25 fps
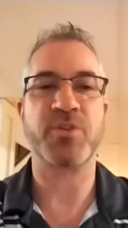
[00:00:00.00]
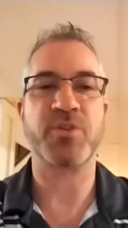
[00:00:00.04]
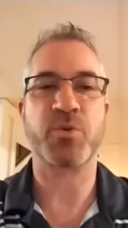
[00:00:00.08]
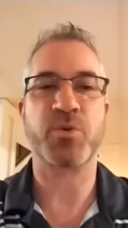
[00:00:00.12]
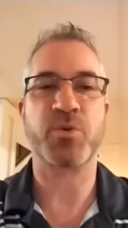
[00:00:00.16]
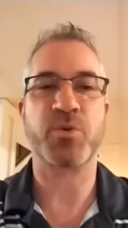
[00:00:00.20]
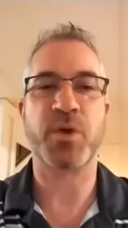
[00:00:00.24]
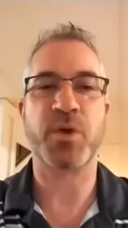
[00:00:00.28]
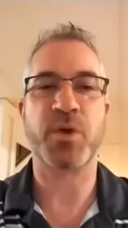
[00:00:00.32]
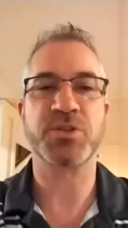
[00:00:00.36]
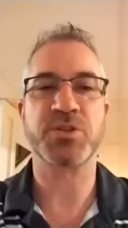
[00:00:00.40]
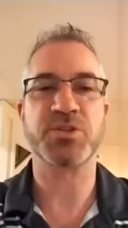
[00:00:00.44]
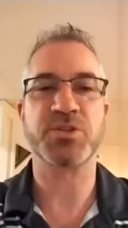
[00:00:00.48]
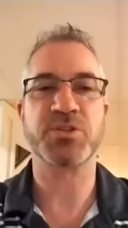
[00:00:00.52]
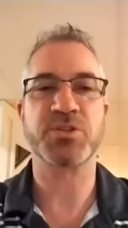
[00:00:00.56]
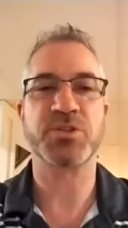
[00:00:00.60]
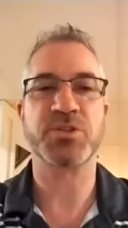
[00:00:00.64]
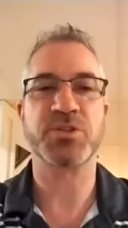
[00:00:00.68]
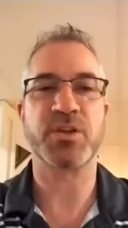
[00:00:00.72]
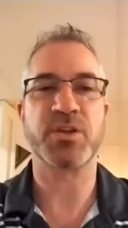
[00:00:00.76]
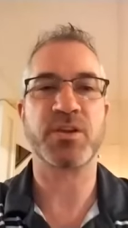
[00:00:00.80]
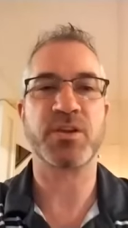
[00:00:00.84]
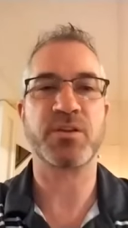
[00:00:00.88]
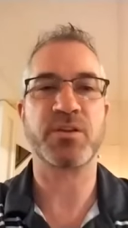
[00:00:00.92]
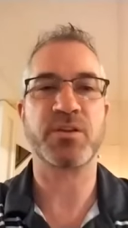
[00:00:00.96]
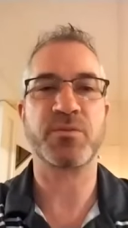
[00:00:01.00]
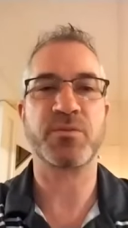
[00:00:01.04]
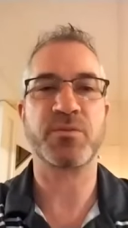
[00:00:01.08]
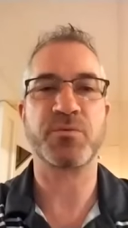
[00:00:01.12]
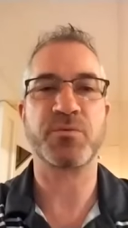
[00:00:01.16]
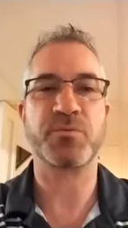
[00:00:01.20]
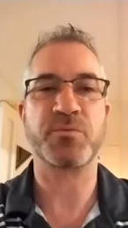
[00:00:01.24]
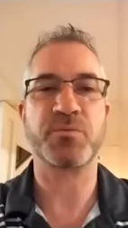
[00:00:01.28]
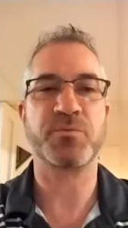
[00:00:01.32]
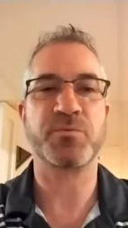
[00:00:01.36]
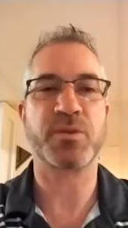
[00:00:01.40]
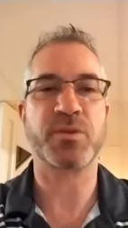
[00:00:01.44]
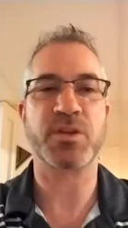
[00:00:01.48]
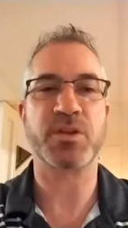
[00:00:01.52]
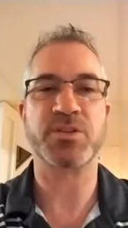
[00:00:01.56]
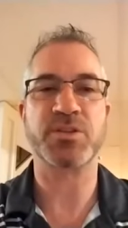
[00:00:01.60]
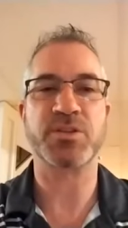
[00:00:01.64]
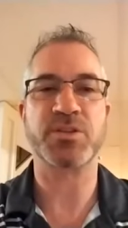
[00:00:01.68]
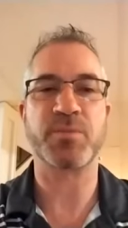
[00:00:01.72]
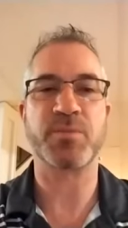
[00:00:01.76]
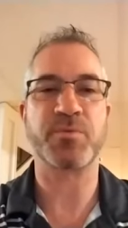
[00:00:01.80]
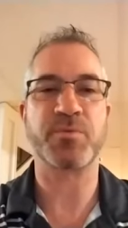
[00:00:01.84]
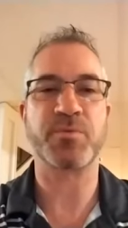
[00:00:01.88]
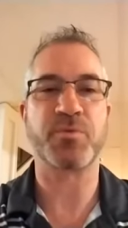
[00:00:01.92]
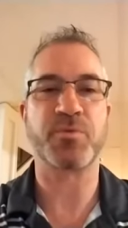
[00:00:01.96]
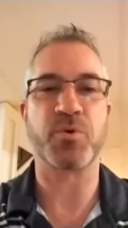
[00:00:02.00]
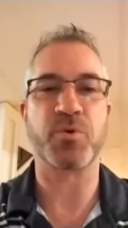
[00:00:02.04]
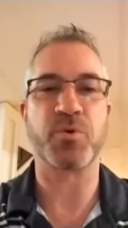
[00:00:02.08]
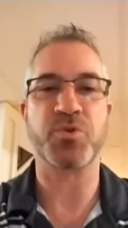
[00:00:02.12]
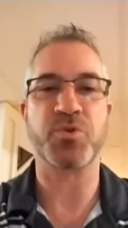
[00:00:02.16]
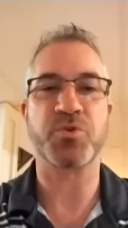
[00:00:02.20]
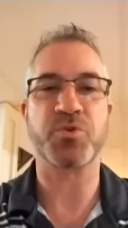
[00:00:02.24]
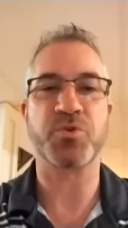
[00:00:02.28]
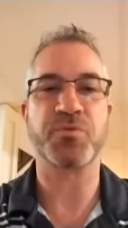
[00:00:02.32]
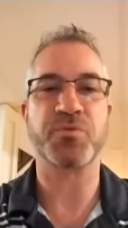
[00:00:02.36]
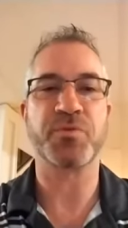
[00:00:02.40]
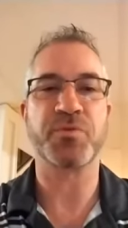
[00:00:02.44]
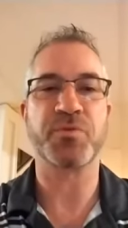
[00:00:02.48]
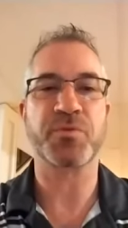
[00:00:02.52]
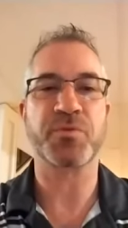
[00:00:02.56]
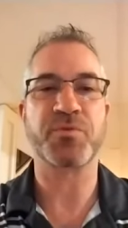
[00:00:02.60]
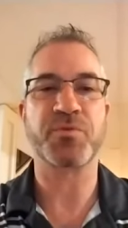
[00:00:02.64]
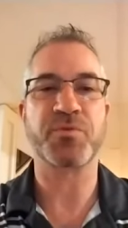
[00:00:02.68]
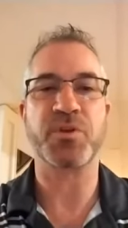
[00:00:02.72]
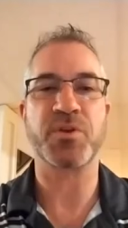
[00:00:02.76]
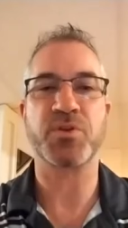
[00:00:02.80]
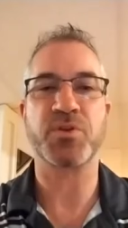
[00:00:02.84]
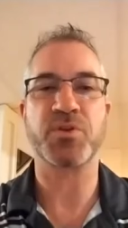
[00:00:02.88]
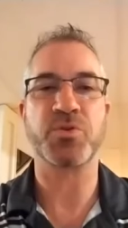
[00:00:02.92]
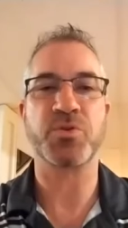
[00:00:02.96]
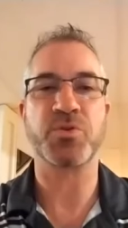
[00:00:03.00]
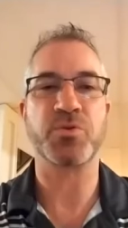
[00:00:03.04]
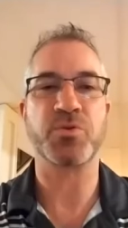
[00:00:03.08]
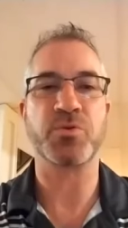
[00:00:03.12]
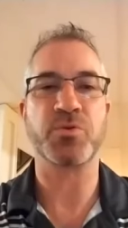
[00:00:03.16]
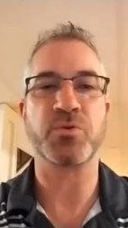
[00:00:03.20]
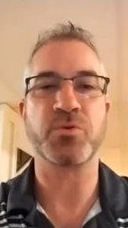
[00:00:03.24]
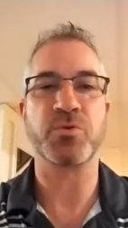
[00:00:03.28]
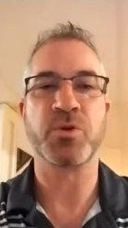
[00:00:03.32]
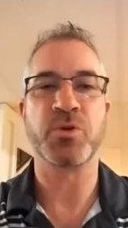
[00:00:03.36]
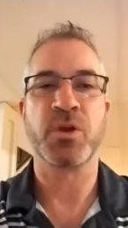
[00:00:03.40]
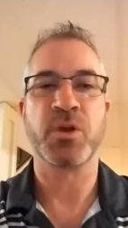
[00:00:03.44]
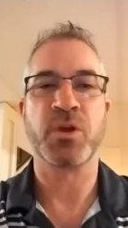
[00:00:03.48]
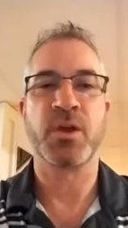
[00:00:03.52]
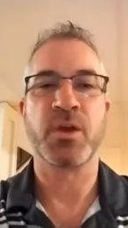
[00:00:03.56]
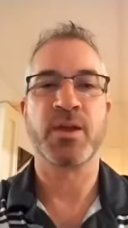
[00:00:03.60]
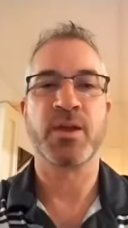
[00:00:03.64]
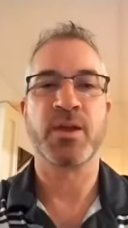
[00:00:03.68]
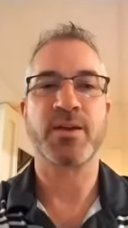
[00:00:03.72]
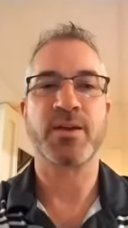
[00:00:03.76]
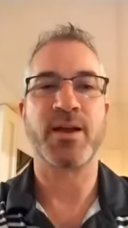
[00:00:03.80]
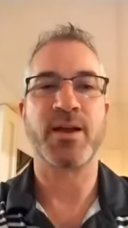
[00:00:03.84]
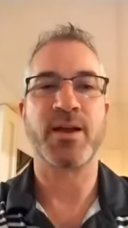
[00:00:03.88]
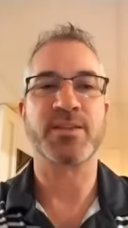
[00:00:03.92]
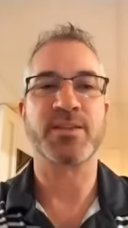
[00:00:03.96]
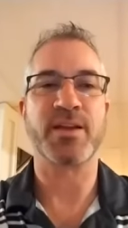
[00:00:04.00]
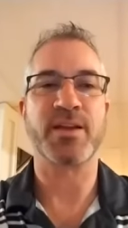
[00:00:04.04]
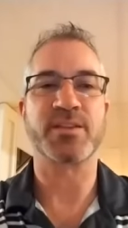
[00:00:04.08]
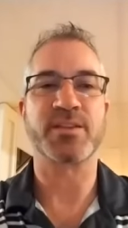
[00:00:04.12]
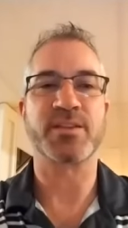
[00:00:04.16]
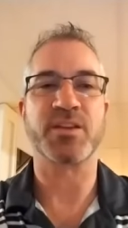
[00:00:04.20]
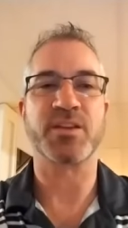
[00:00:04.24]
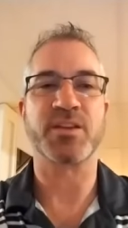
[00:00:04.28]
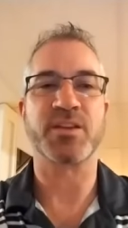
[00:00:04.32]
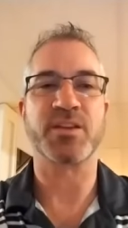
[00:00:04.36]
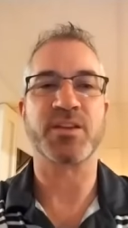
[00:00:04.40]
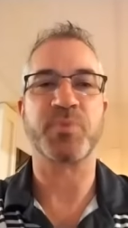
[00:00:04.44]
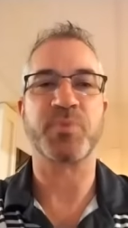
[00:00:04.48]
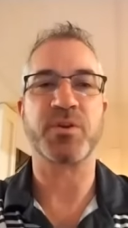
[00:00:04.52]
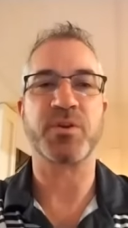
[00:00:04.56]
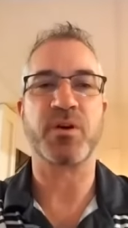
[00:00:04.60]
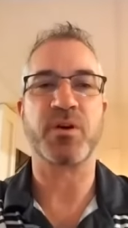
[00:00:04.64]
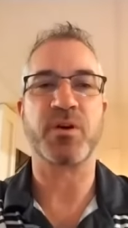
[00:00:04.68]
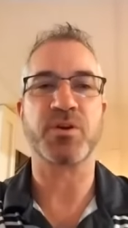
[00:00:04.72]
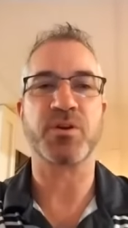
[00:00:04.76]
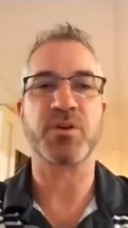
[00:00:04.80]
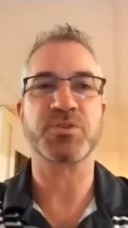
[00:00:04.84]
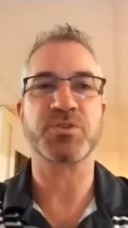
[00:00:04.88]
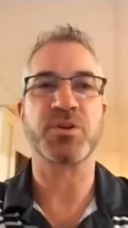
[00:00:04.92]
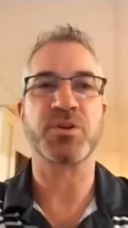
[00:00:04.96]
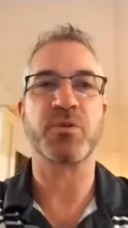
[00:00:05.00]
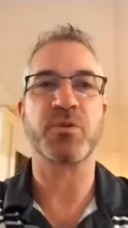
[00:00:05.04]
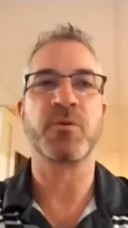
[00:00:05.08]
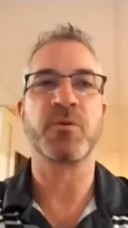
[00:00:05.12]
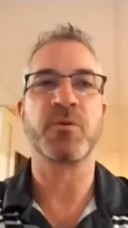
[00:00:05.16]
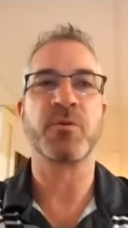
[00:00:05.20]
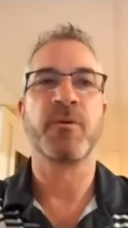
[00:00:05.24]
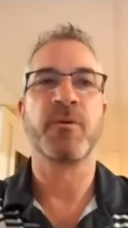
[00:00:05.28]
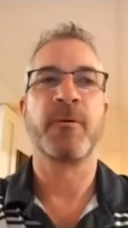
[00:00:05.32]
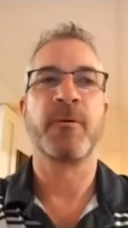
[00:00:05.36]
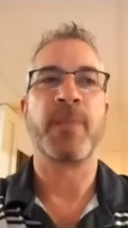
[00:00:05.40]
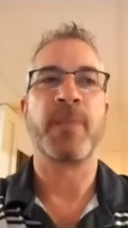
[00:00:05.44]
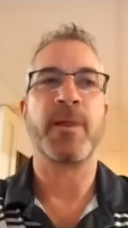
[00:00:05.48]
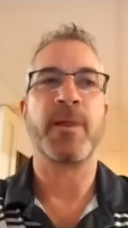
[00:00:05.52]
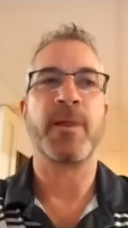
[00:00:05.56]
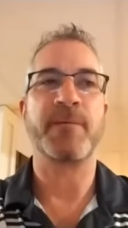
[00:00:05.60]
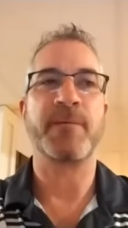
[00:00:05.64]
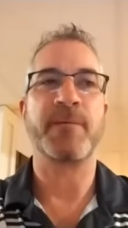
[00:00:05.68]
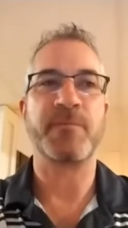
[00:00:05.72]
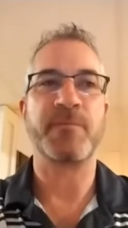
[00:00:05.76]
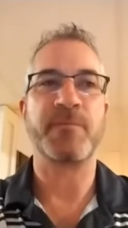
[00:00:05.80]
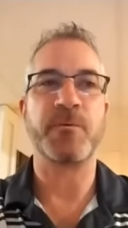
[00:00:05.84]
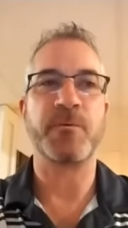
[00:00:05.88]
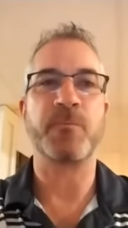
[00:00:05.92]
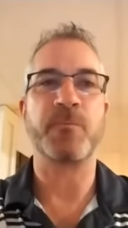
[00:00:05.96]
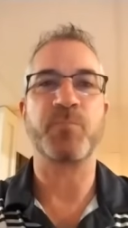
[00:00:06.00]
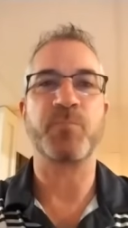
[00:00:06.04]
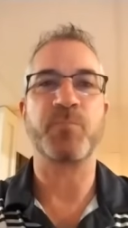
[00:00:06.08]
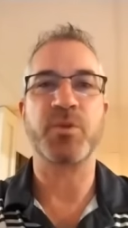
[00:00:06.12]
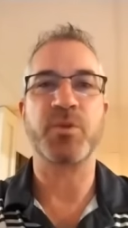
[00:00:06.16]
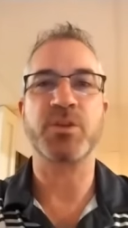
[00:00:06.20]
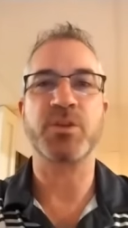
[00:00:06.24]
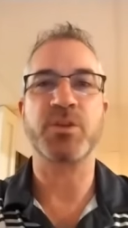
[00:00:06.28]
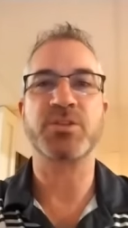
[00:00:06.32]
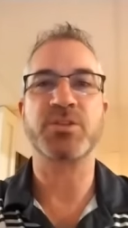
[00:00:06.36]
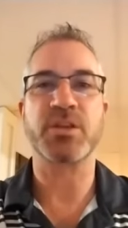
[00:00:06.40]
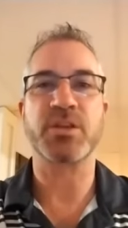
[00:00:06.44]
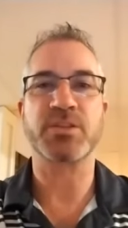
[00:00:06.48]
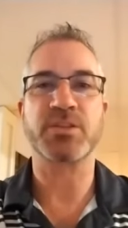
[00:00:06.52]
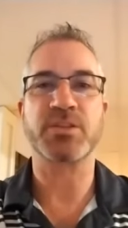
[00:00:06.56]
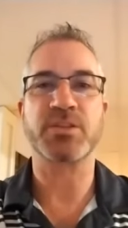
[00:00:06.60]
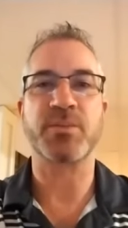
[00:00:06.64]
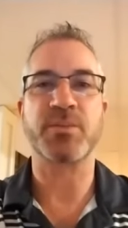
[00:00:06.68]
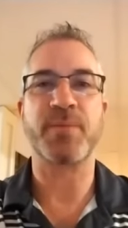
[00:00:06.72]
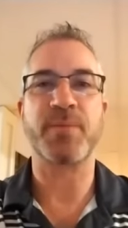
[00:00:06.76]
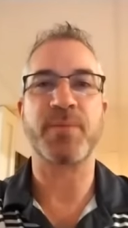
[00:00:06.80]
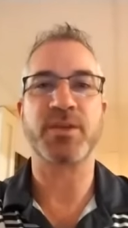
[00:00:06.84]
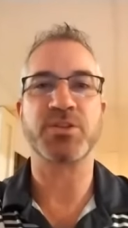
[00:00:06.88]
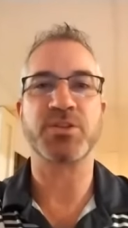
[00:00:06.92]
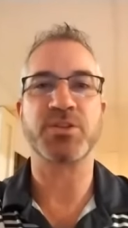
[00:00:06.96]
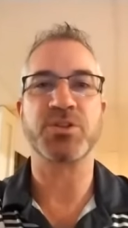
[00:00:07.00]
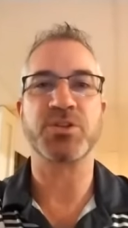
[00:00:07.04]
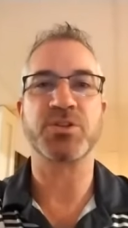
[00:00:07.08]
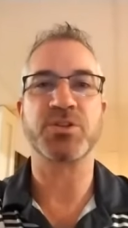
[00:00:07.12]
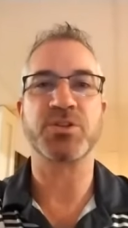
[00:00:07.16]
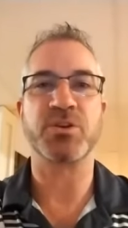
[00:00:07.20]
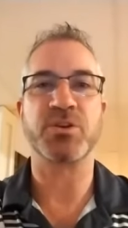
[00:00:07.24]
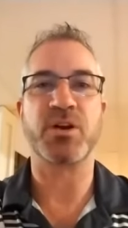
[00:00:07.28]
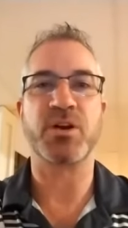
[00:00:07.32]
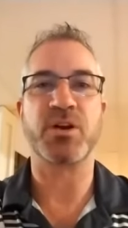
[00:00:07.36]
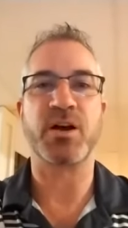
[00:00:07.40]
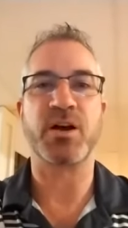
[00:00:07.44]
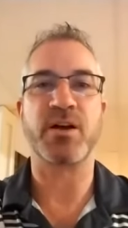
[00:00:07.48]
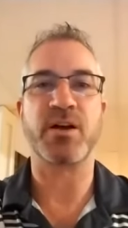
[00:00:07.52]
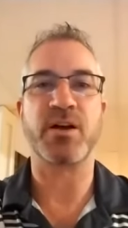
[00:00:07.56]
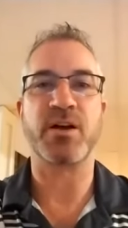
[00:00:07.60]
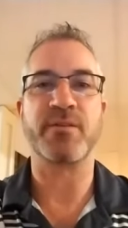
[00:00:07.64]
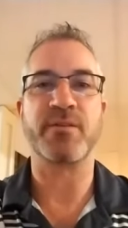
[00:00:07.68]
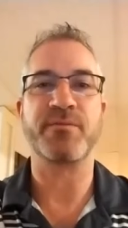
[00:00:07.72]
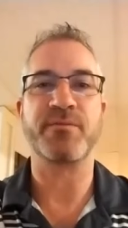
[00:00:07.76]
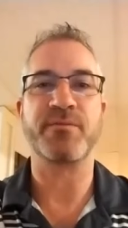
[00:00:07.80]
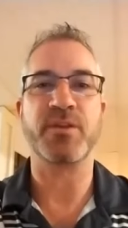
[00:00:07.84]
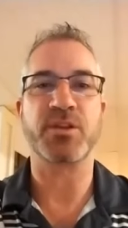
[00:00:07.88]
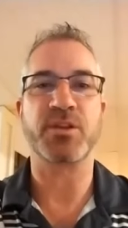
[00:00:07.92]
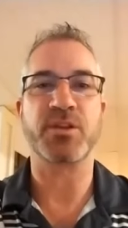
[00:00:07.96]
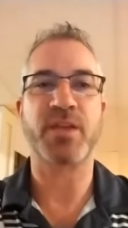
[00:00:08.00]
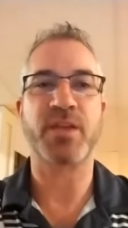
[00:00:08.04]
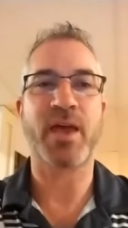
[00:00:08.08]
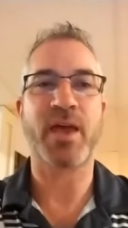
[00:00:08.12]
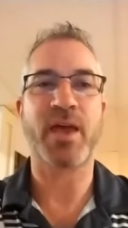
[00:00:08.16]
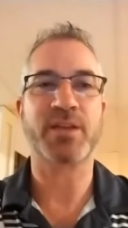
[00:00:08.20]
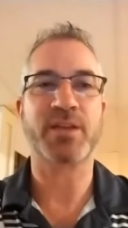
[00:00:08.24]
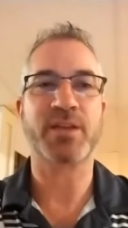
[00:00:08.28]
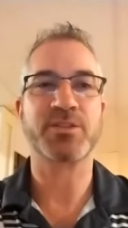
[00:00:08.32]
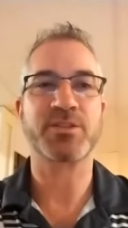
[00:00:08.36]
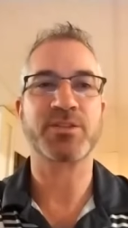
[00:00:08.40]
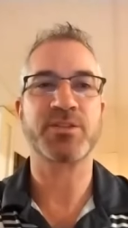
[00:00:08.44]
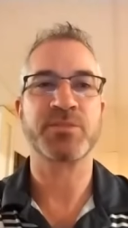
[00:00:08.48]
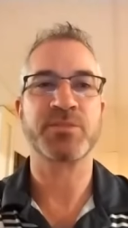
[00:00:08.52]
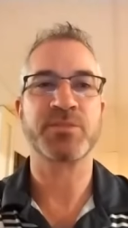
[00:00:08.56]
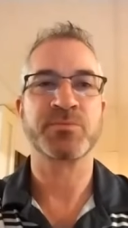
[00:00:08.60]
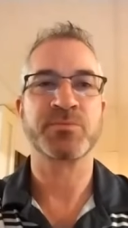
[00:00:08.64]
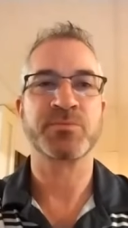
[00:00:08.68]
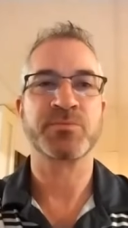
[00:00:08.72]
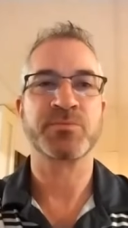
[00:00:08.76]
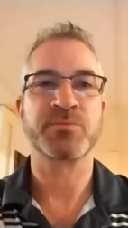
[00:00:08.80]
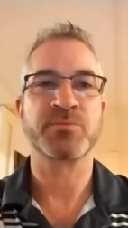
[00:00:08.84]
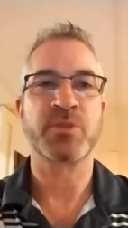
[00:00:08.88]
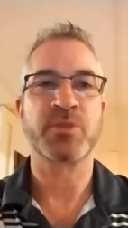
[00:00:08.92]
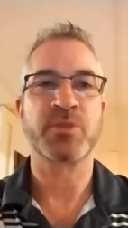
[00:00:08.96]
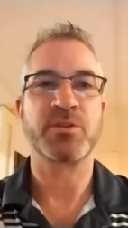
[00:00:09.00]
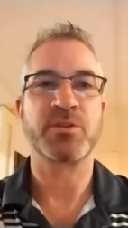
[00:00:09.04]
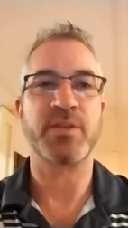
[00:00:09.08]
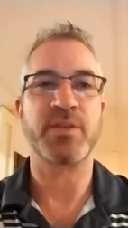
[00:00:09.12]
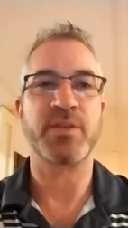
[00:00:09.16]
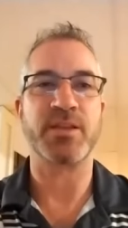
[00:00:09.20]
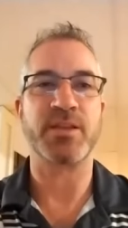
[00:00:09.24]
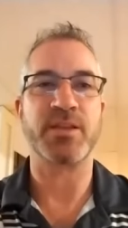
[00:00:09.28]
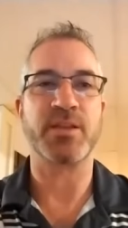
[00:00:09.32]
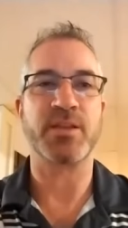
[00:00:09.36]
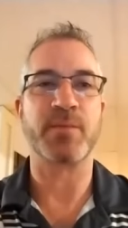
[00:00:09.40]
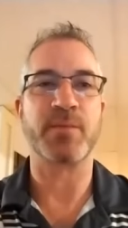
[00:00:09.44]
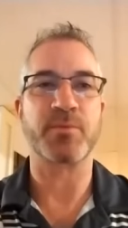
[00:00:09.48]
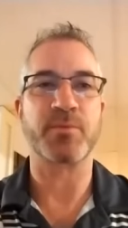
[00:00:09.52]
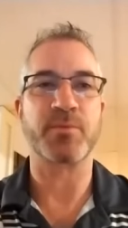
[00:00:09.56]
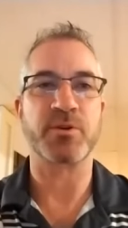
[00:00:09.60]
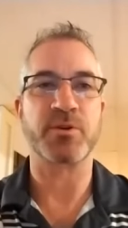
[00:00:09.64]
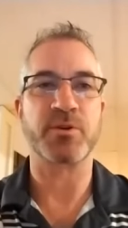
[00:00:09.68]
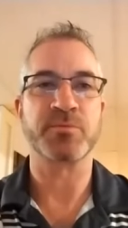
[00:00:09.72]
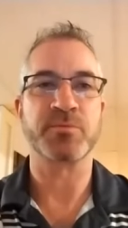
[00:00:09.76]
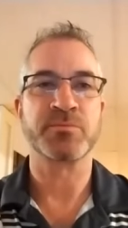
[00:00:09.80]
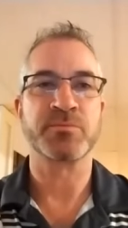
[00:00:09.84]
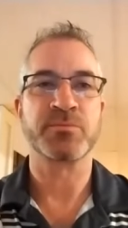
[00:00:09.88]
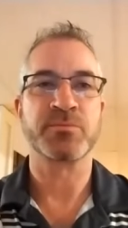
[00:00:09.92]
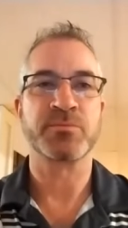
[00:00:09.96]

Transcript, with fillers: any questions, like I said before, you can feel free to contact us. But also, if you send us a message uh, via text to that number,